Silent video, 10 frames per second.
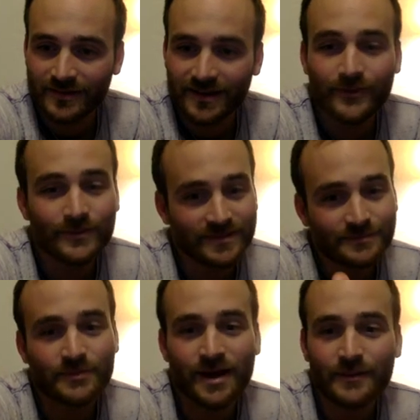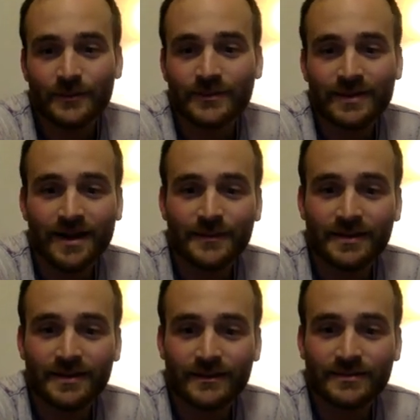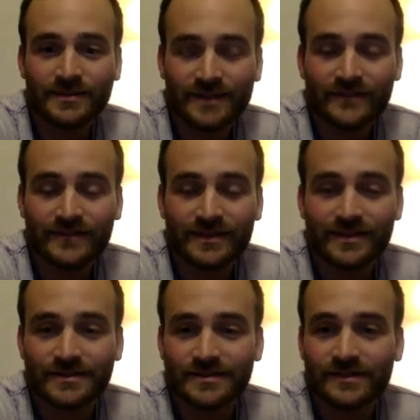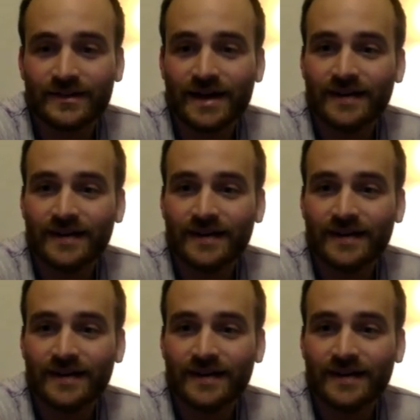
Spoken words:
It was probably, I mean, it was definitely a good show.